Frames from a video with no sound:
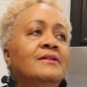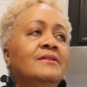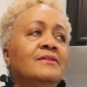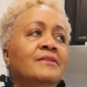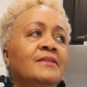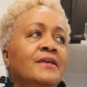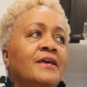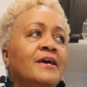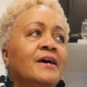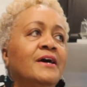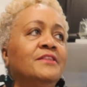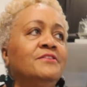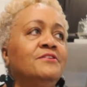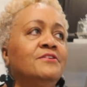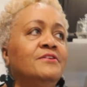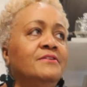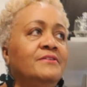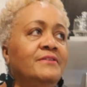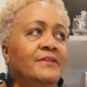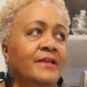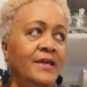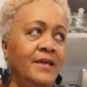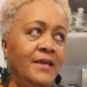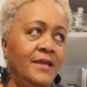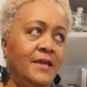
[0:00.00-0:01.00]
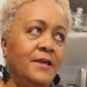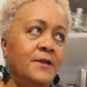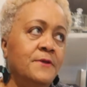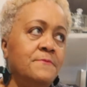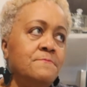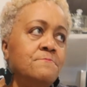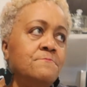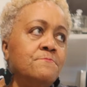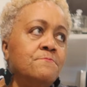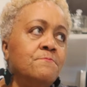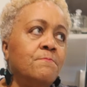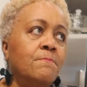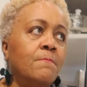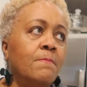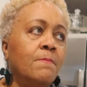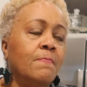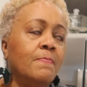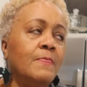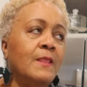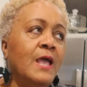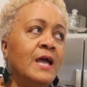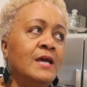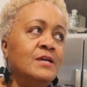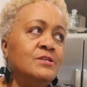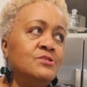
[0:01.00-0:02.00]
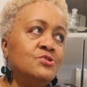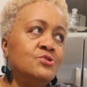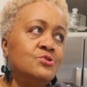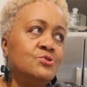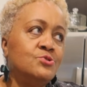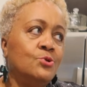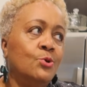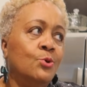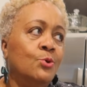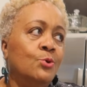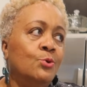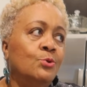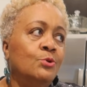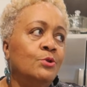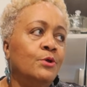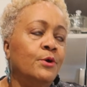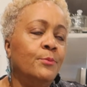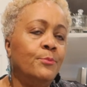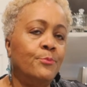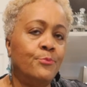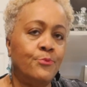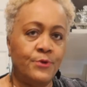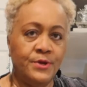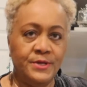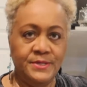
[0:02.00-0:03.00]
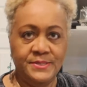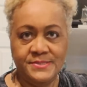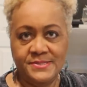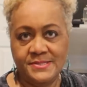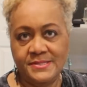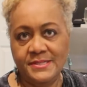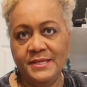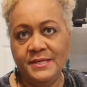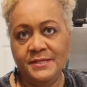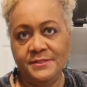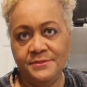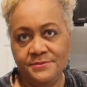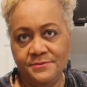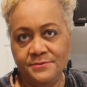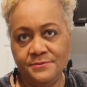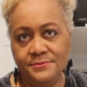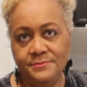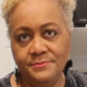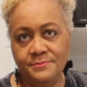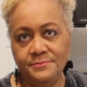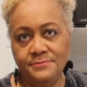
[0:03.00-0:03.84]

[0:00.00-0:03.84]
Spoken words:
the other day, I sold a bracelet.